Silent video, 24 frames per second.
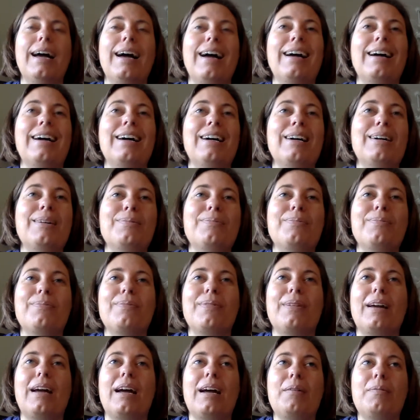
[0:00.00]

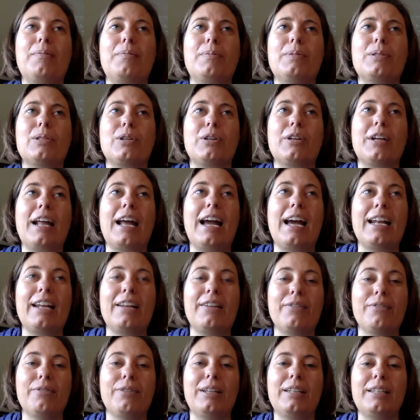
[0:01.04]
I started
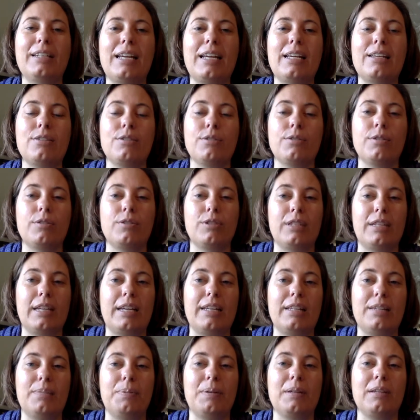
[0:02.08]
adding fun days on those
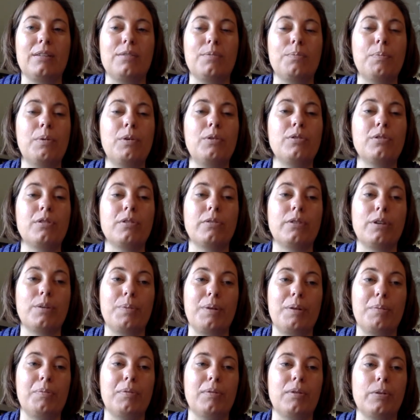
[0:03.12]
days because most of our
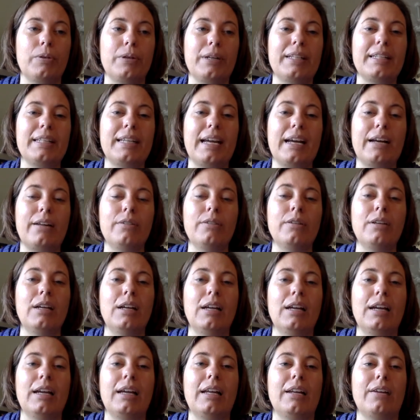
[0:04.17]
people are in town,
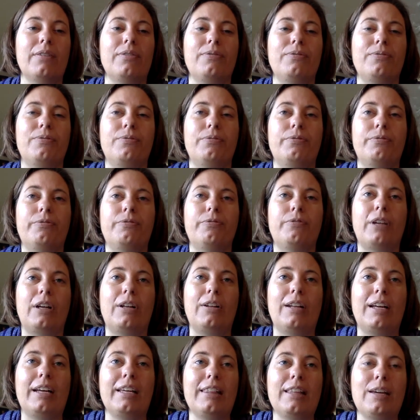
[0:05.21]
and I've
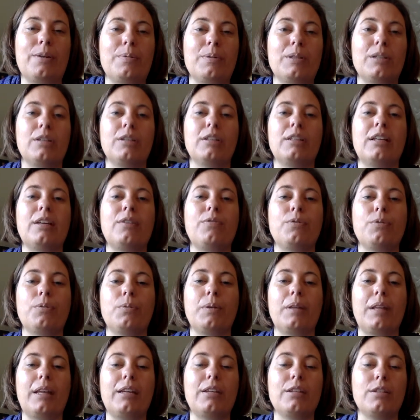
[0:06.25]
felt like that was a good day for
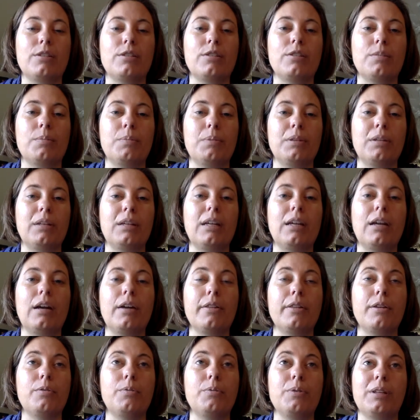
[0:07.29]
relationship building,
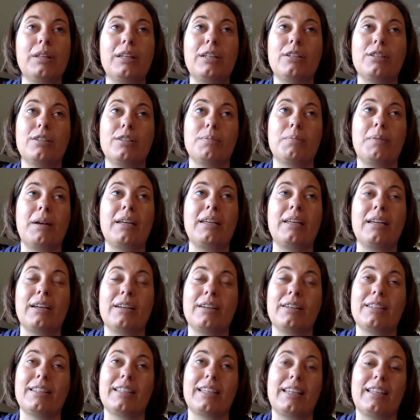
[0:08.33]
although really just my
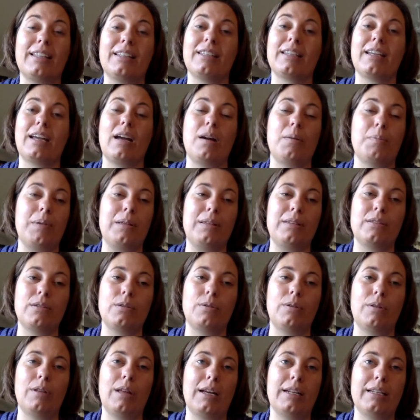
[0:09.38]
youngest kids come, and
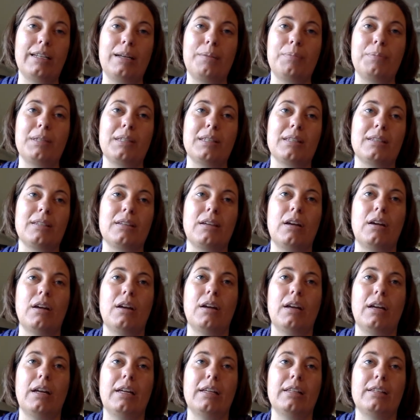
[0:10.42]
so a lot of times
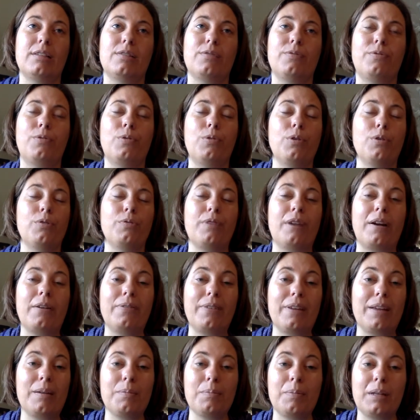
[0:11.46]
it's 4 or 5
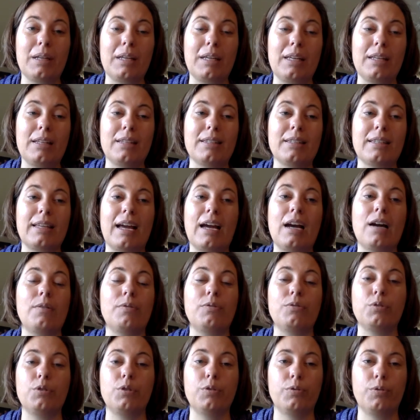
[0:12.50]
families that have
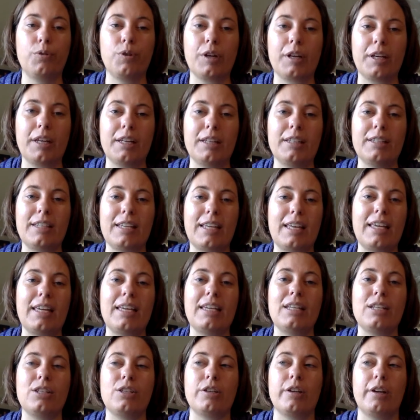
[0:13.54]
3 or 4 kids
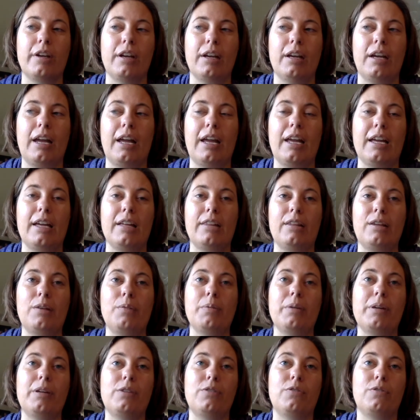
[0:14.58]
each, and they
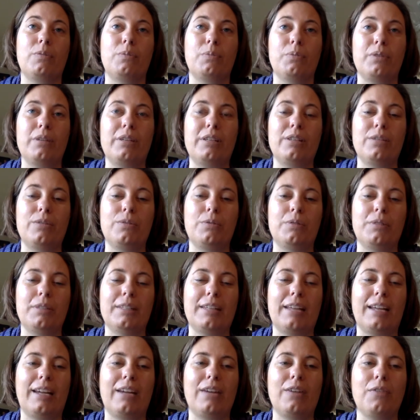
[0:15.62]
range from preschool to
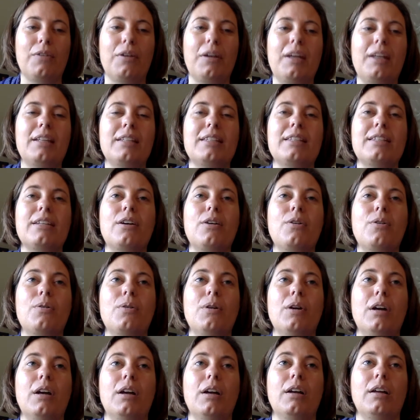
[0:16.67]
second grade. So
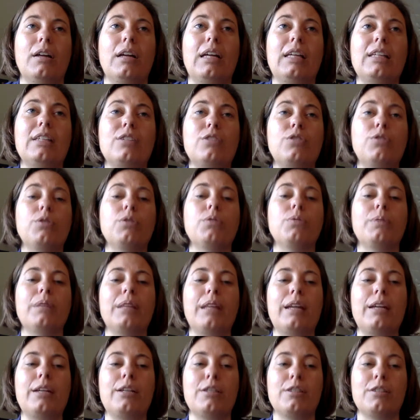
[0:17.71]
it's good
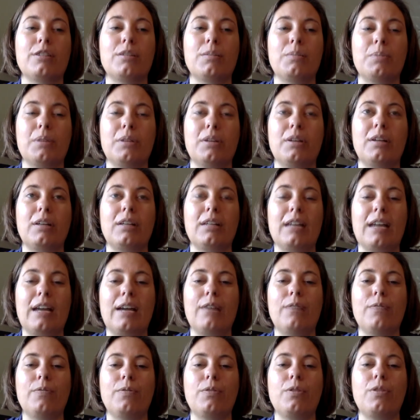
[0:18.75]
relationship building
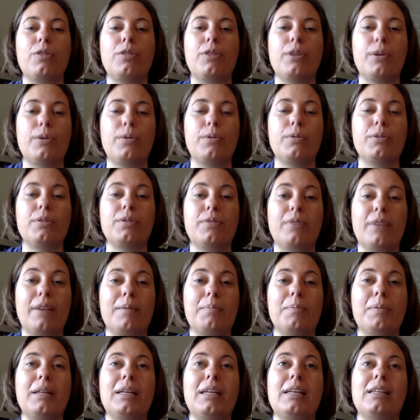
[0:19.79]
time for those
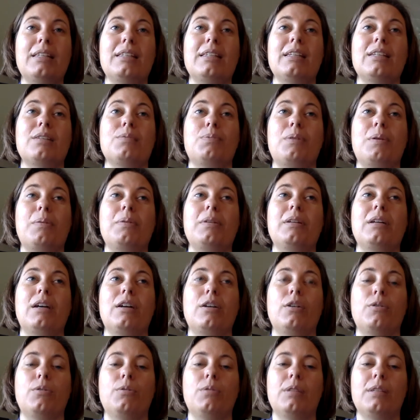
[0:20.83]
families. It's probably not
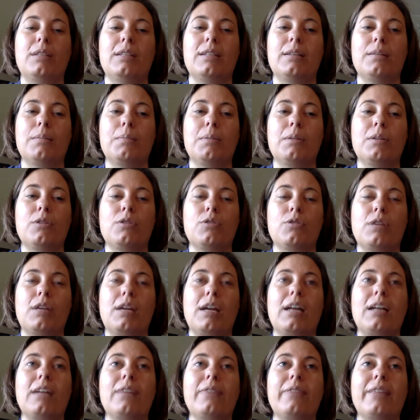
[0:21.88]
a holistic ministry
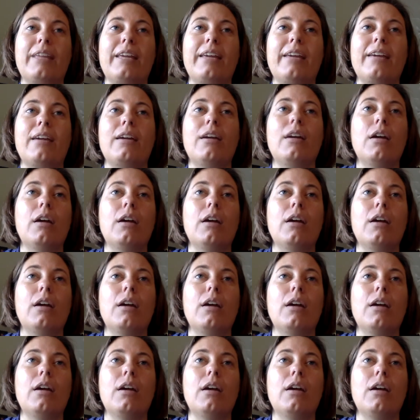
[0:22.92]
kind of thing.